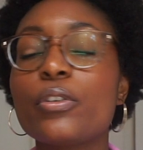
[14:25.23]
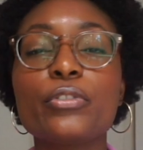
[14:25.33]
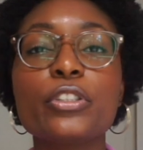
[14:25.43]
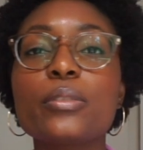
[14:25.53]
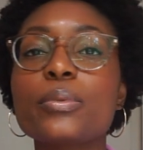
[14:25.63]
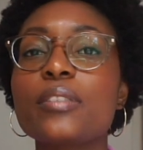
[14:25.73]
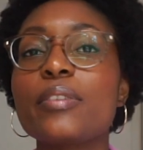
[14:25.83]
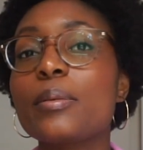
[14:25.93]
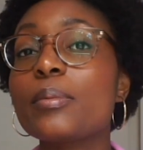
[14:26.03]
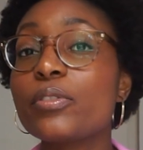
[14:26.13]
First he was
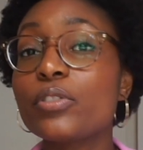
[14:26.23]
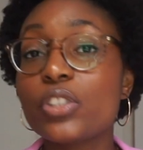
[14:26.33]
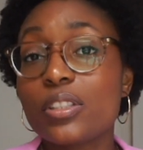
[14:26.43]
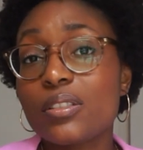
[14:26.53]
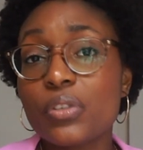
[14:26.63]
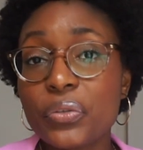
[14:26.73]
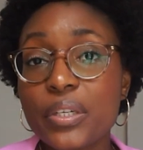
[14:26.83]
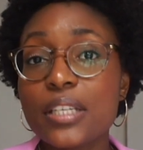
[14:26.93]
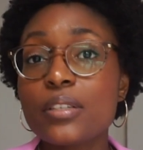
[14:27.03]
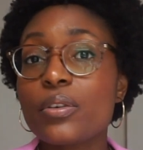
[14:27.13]
inviting me for just
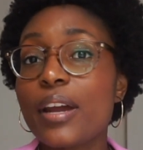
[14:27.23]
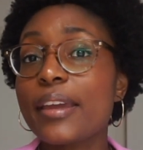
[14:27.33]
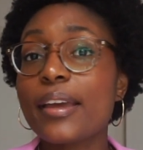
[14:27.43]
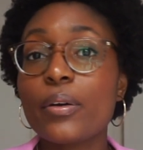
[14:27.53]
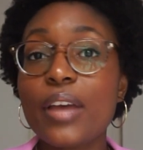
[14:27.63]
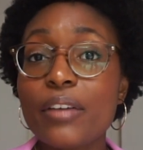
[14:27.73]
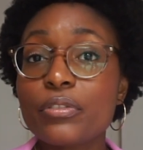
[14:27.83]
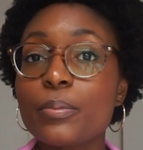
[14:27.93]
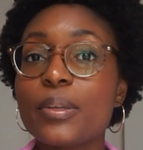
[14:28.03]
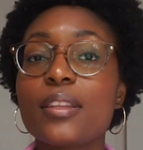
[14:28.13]
drinks or hang out
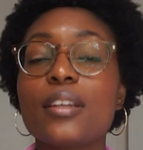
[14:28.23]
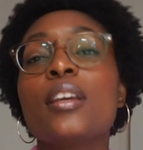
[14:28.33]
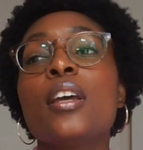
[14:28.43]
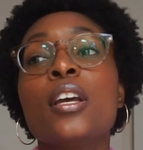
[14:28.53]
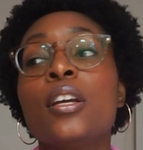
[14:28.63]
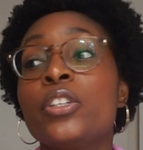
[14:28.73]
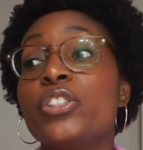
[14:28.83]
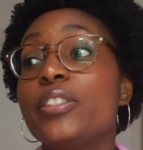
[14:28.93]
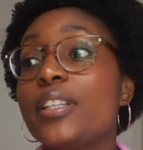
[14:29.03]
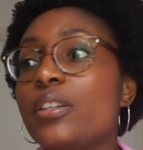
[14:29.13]
after, but then
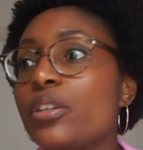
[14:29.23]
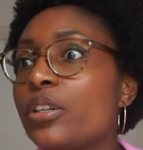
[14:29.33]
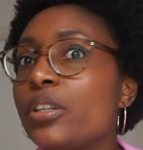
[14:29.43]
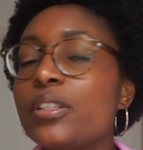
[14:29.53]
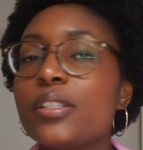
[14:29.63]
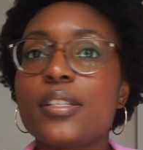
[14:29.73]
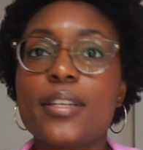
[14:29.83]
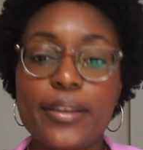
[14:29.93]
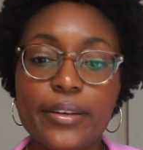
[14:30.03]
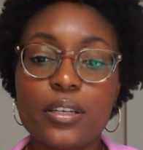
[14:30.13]
dinners
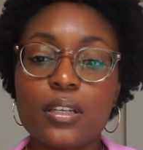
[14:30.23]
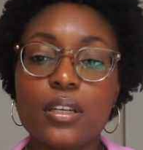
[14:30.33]
and